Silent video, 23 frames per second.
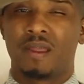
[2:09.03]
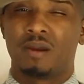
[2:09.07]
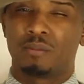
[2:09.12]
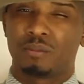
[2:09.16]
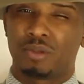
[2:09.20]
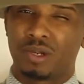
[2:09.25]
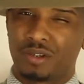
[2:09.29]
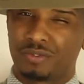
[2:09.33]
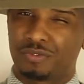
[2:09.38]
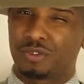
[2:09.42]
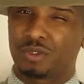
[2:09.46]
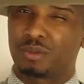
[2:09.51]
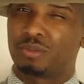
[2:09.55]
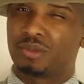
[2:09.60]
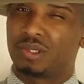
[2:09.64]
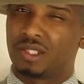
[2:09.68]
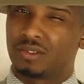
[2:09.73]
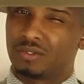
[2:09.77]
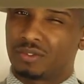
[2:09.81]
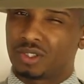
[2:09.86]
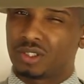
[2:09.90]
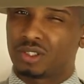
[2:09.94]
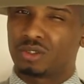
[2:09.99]
Preferably,
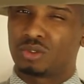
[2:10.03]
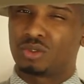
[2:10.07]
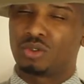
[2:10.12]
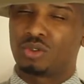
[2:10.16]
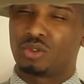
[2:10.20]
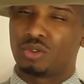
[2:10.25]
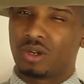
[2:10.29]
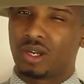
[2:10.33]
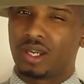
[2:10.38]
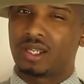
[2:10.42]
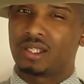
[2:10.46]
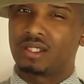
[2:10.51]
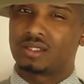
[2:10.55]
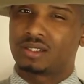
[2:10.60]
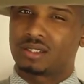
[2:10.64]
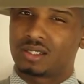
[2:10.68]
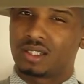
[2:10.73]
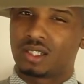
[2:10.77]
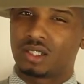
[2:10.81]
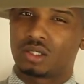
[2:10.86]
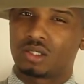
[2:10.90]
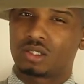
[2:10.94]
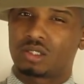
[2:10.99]
if you're going to do gray,
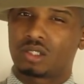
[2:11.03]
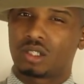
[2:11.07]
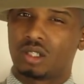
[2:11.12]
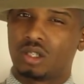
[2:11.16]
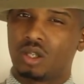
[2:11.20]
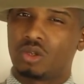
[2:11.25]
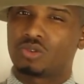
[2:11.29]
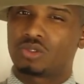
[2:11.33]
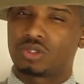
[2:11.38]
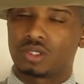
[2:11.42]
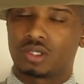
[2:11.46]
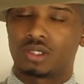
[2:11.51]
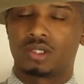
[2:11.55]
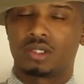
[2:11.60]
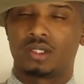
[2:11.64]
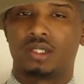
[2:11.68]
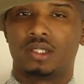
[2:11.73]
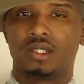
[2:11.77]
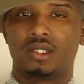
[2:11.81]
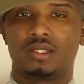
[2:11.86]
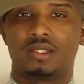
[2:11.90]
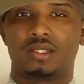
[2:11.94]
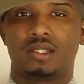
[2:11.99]
stick closer to
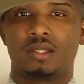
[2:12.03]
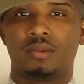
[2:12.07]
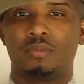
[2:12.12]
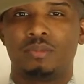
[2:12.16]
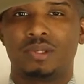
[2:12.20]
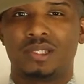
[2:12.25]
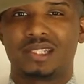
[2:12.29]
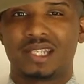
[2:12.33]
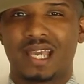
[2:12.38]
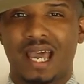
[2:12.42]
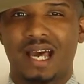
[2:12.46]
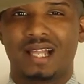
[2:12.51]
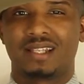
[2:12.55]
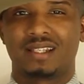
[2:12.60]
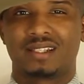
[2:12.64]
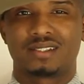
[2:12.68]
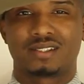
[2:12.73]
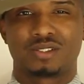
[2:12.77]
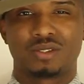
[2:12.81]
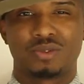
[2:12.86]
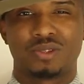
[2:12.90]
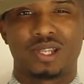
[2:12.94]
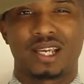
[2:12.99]
the, the metallic,
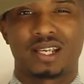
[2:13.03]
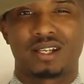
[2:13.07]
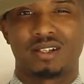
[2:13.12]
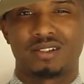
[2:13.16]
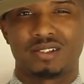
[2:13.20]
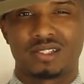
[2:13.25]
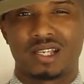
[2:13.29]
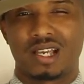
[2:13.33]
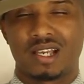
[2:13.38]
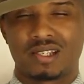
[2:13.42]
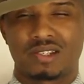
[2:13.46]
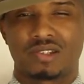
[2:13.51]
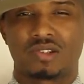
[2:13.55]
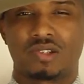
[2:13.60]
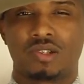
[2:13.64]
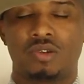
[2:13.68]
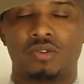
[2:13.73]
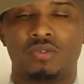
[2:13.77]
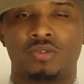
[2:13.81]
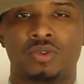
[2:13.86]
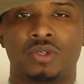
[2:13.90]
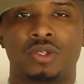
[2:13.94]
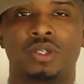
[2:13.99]
so like a, a
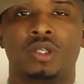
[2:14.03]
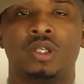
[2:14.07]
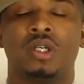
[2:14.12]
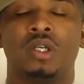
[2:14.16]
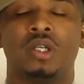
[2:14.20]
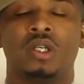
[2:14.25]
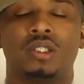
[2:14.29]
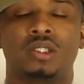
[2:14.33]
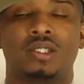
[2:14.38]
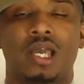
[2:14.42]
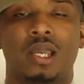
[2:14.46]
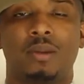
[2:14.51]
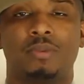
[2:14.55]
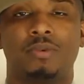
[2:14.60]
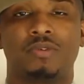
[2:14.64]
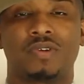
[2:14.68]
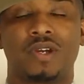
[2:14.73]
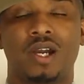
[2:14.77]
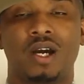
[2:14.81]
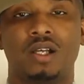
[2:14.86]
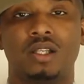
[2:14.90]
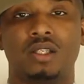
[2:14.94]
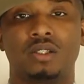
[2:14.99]
silver type of
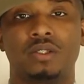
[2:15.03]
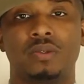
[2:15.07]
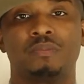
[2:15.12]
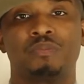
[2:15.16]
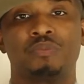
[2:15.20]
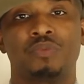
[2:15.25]
color.